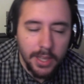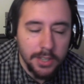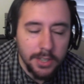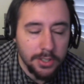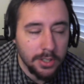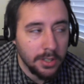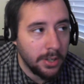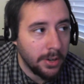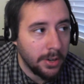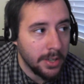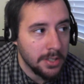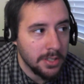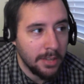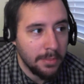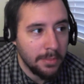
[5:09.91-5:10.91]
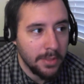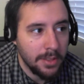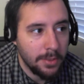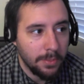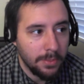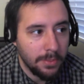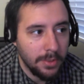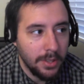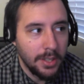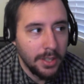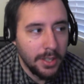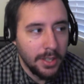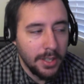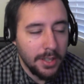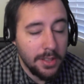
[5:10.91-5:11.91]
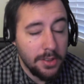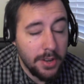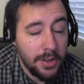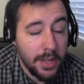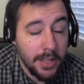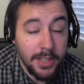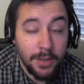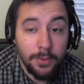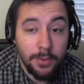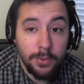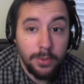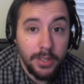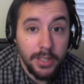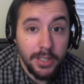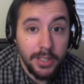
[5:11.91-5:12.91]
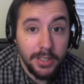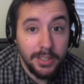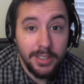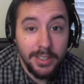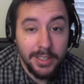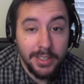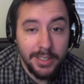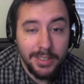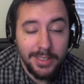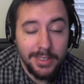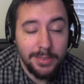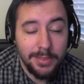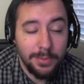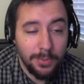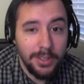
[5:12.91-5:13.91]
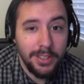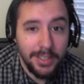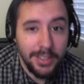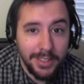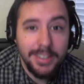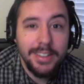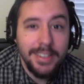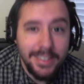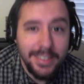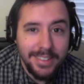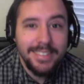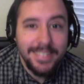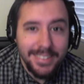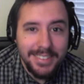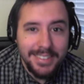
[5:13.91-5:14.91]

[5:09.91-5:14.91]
Actually, no, I saw him the other day. He's gotten really good. He's really good.